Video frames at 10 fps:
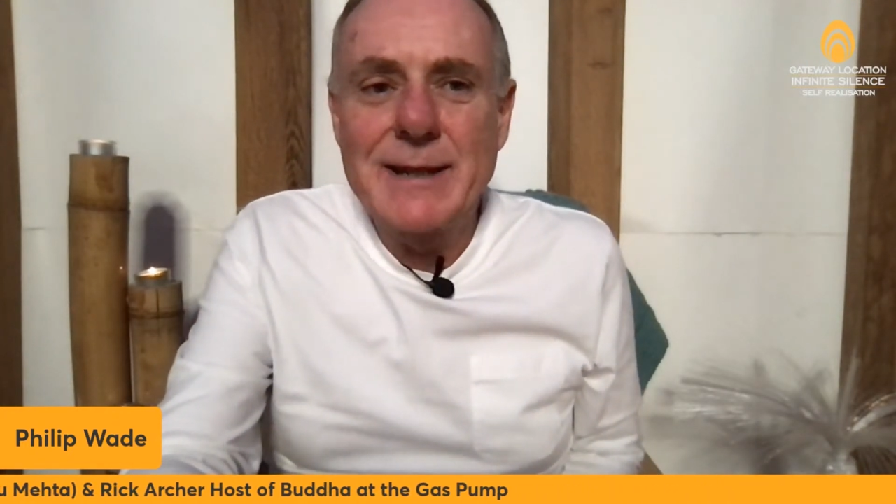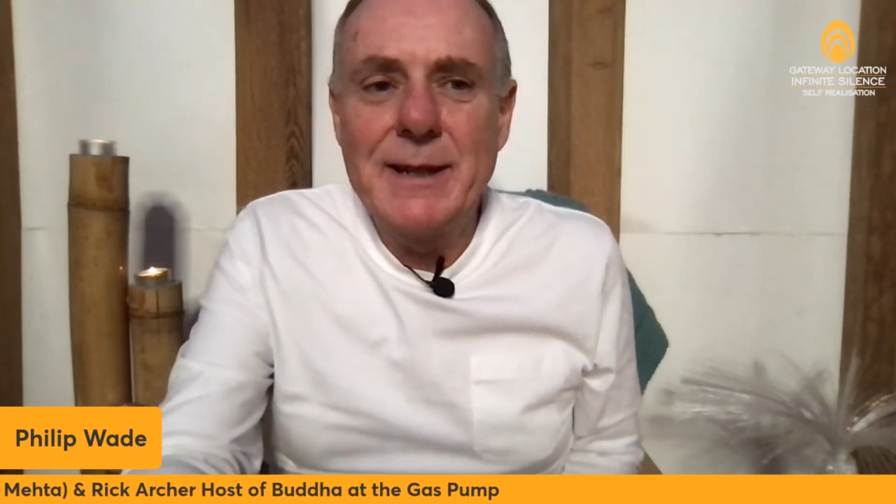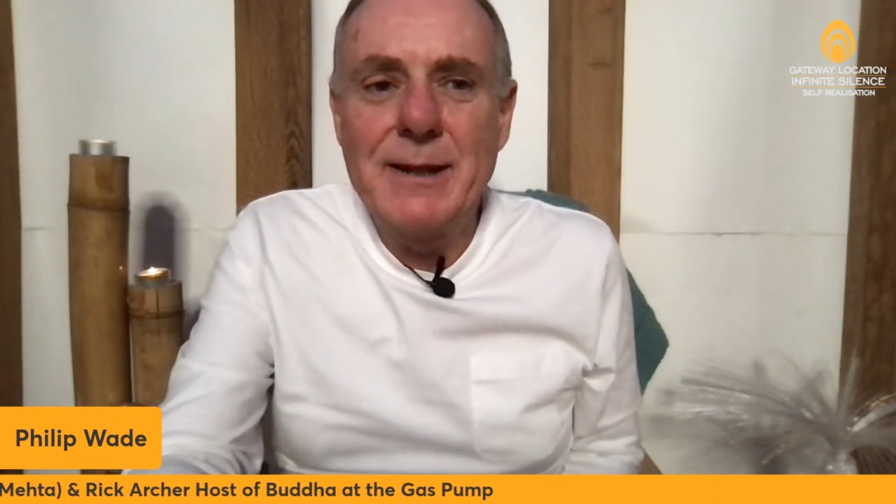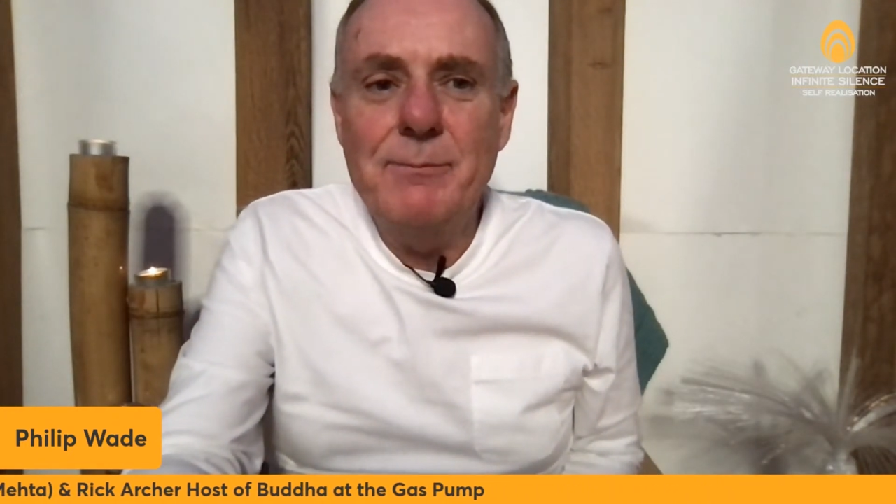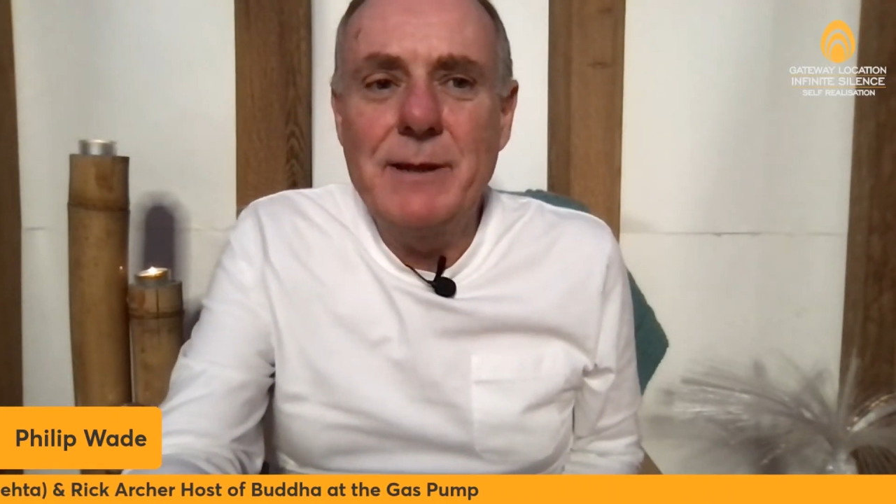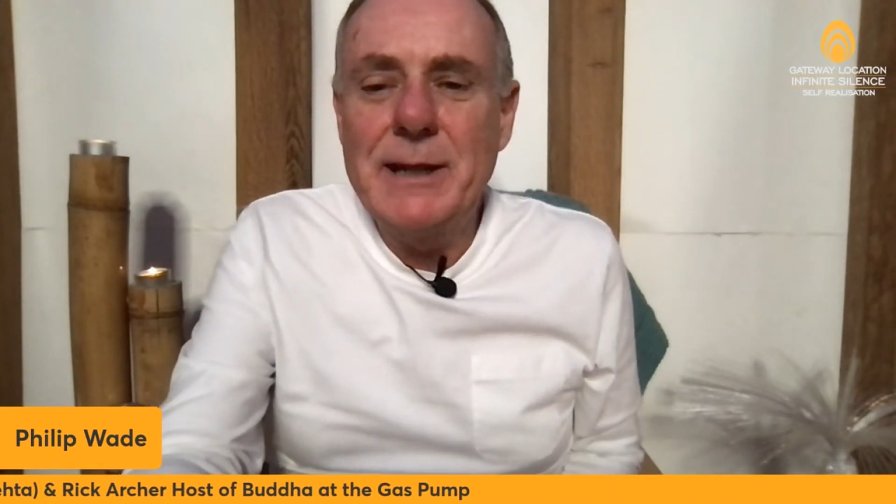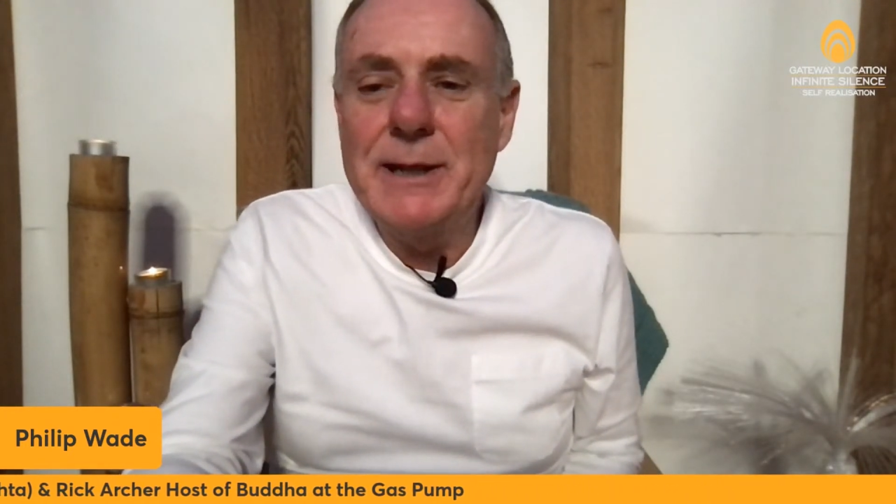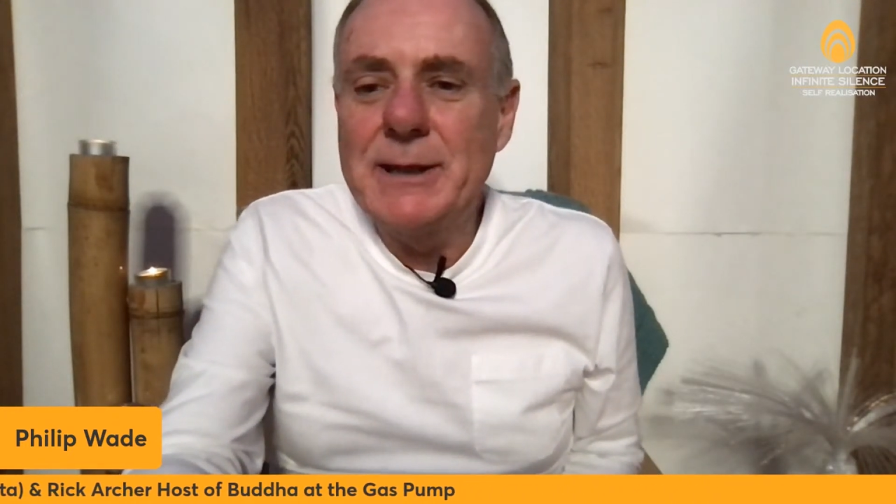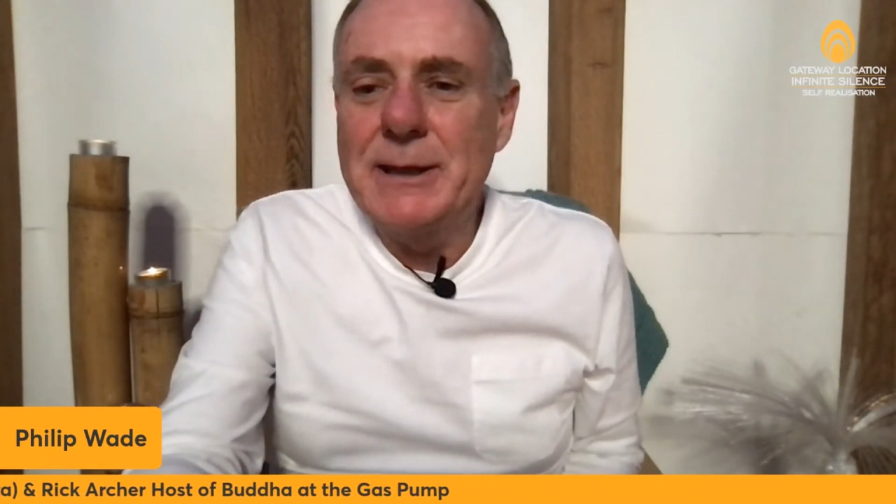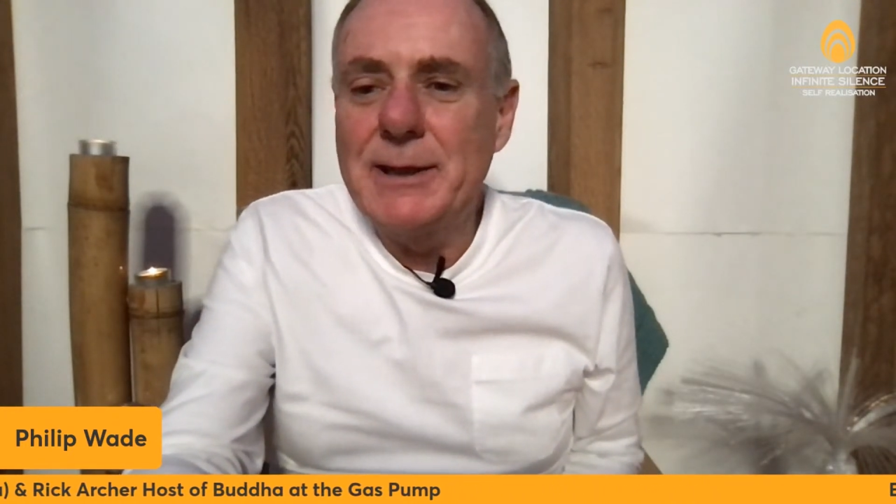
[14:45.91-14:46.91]
than 1.5
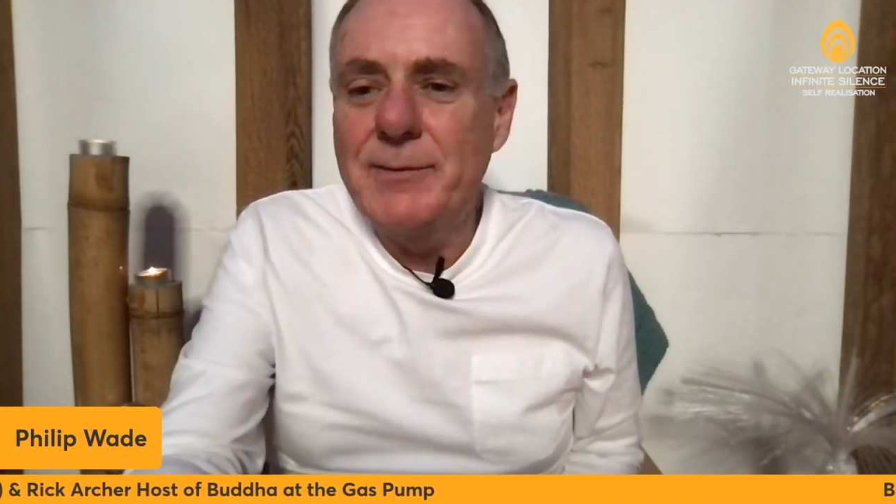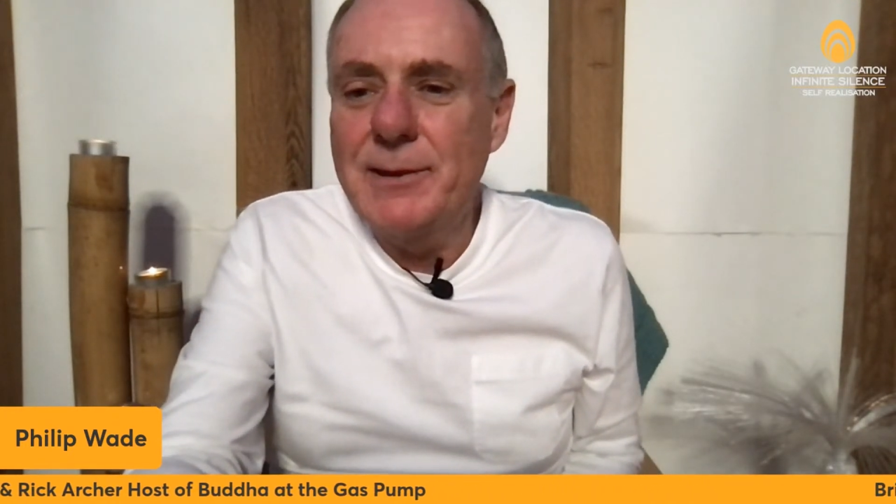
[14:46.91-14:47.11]
minutes